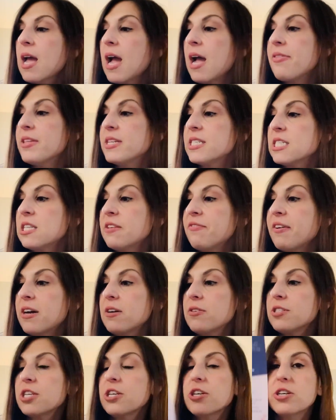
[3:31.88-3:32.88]
and this is the
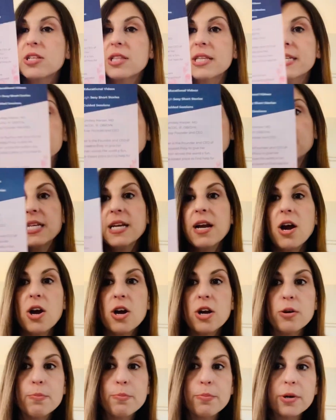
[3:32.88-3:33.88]
founder, Lyndsey
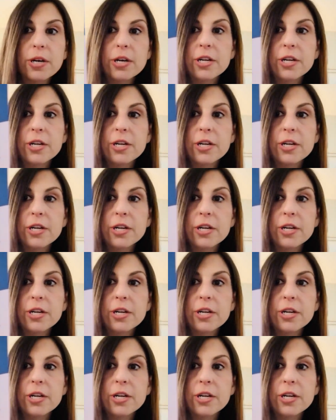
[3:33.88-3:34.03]
Harper.